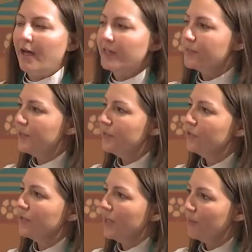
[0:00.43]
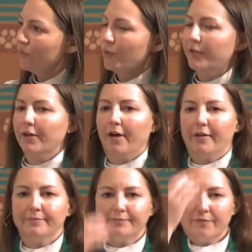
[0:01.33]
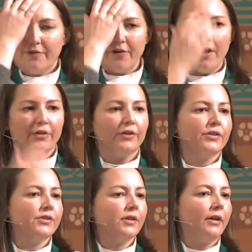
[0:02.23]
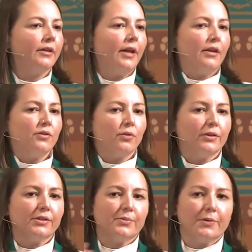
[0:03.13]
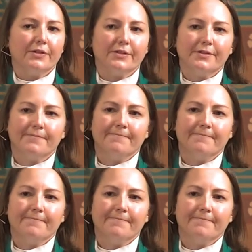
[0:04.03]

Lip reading: I speak to you in the name of one God, Father, Son, and Holy Spirit.